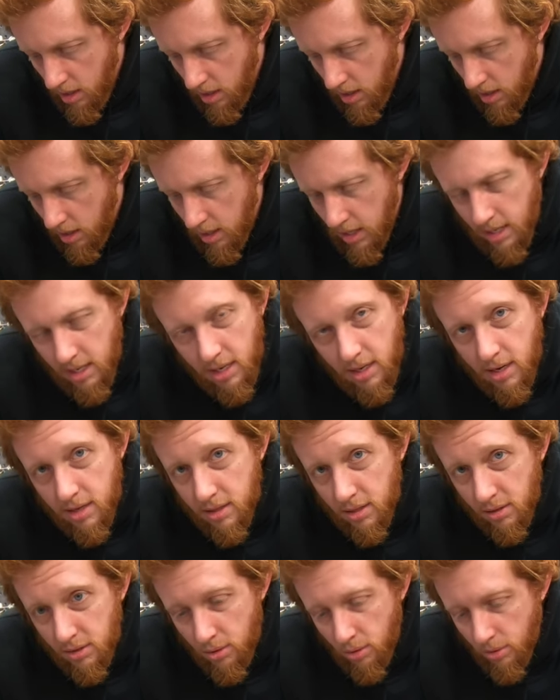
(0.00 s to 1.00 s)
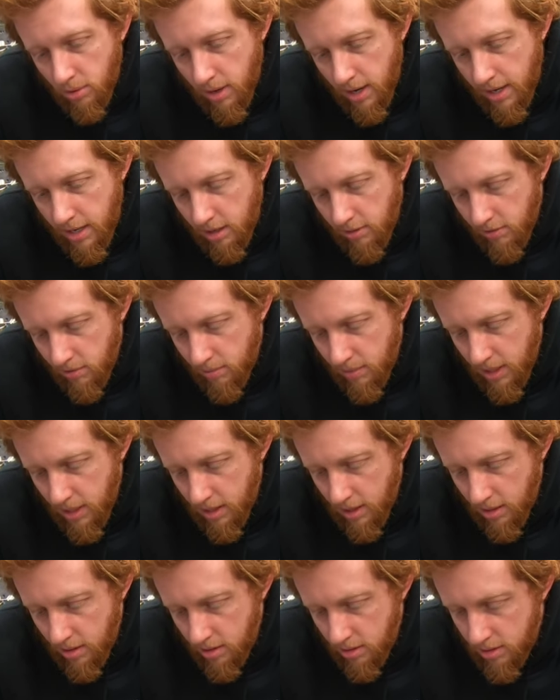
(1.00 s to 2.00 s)
and any other little grinding from
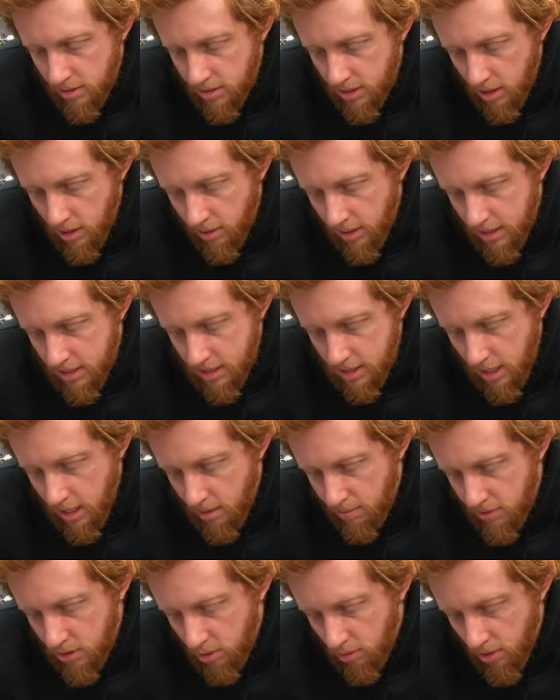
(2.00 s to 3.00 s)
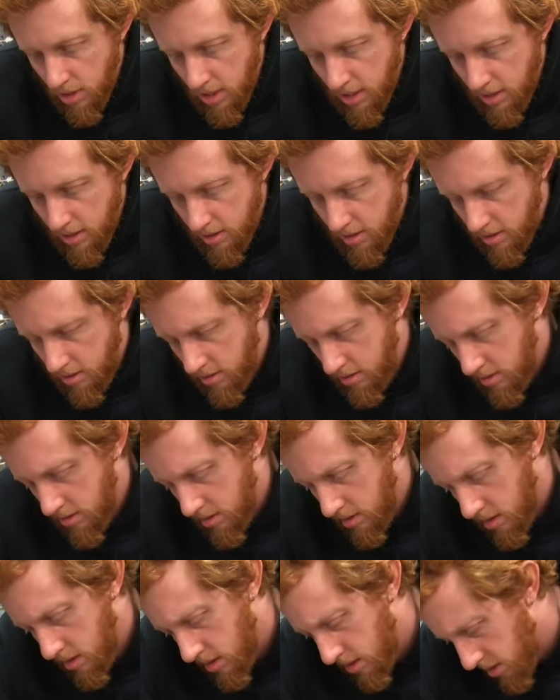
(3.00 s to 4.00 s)
there. So it's set up to run,
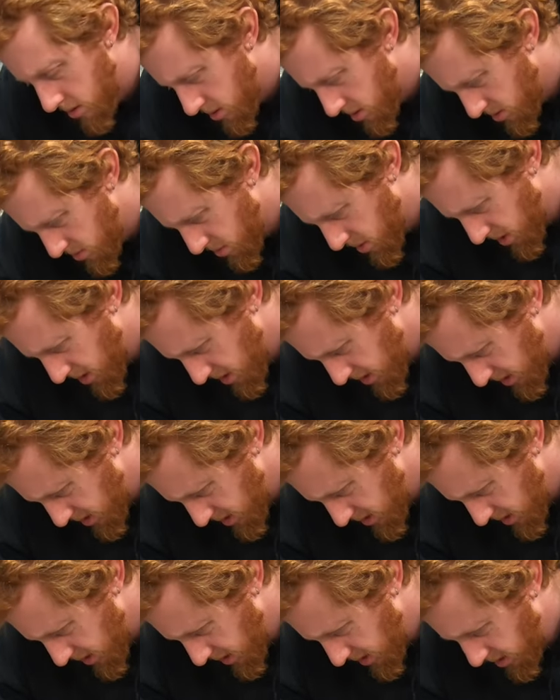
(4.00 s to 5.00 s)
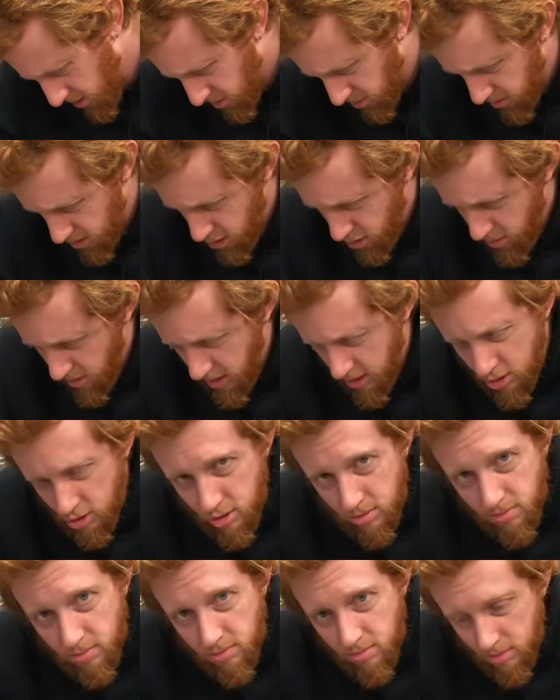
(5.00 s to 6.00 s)
what are these, like a little
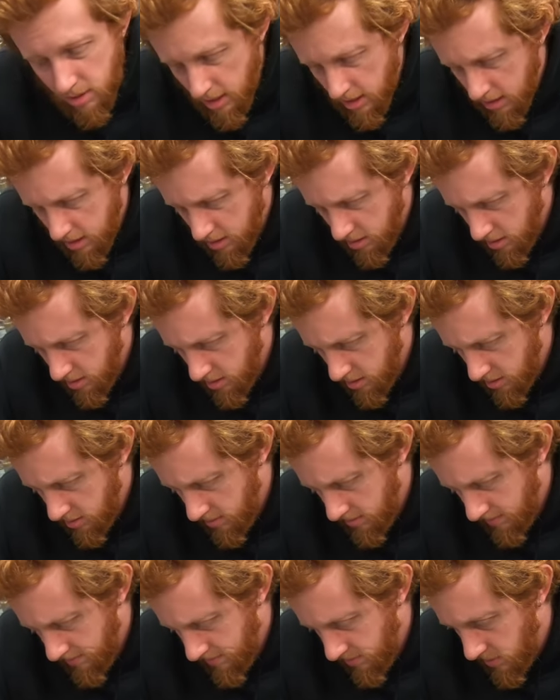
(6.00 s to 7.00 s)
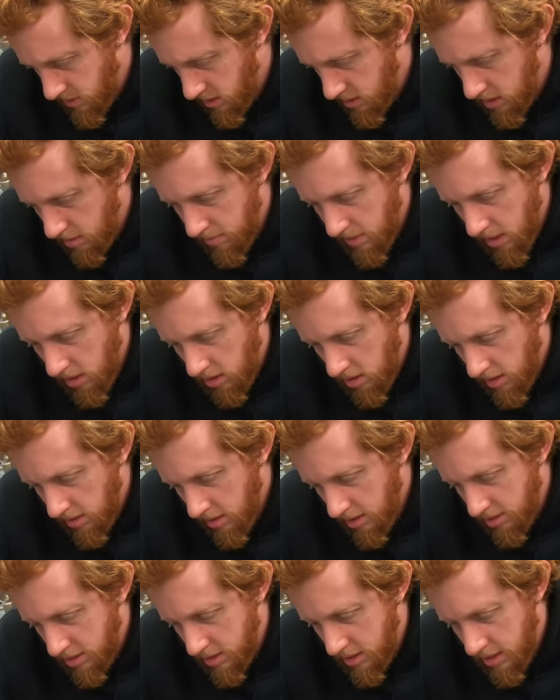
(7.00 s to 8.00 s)
2-inch disc or something along
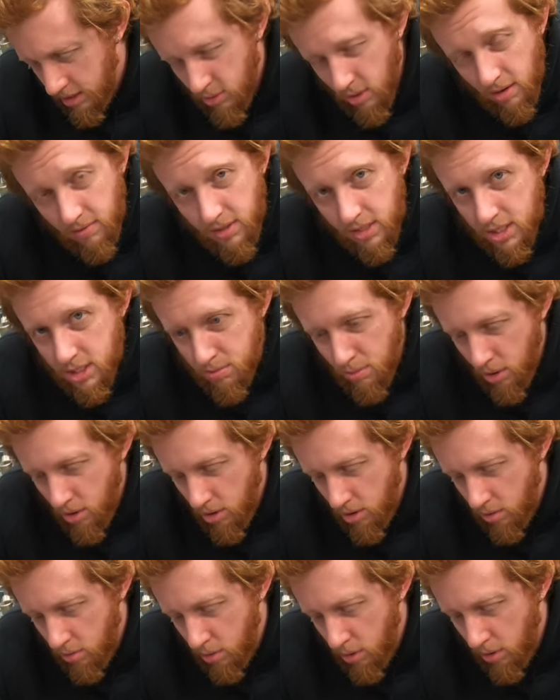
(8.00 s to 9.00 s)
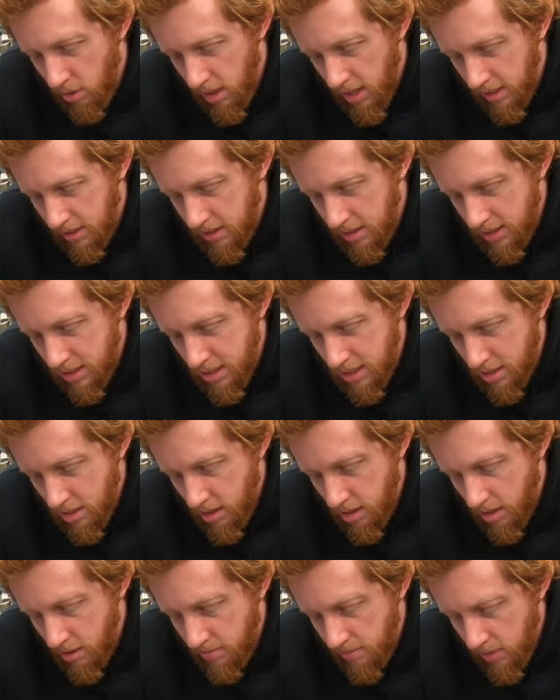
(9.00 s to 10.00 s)
those lines, whatever the small roll lock discs
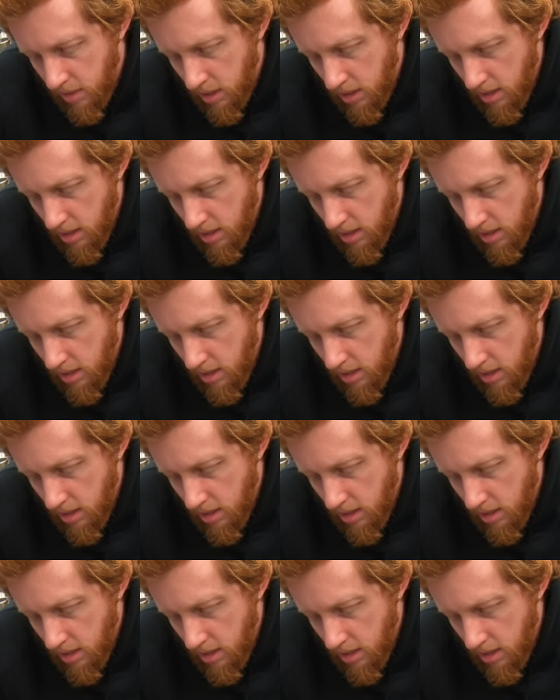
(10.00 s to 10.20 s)
are.